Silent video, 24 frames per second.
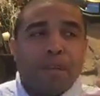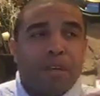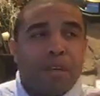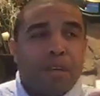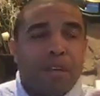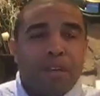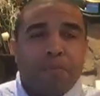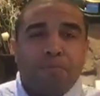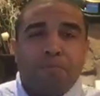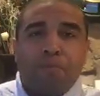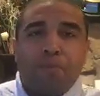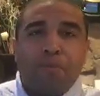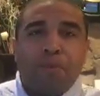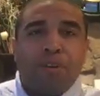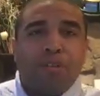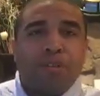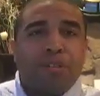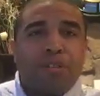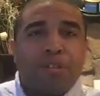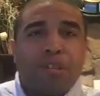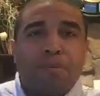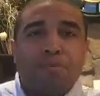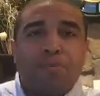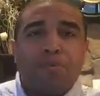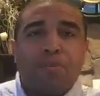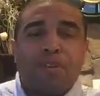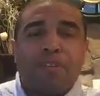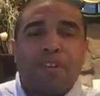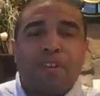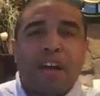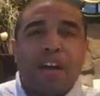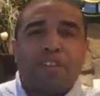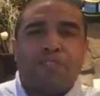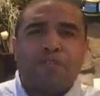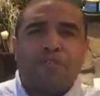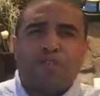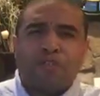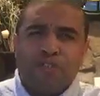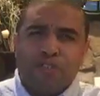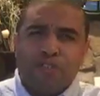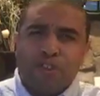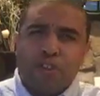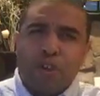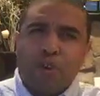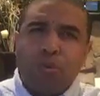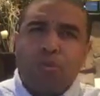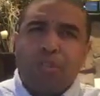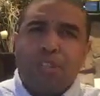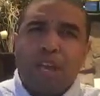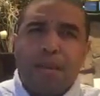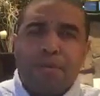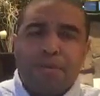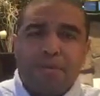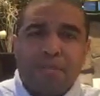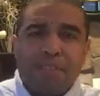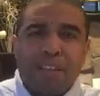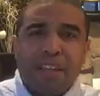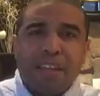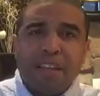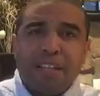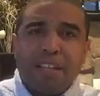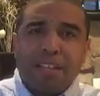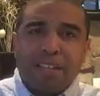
embroiled in some sort of controversy. Those types of things,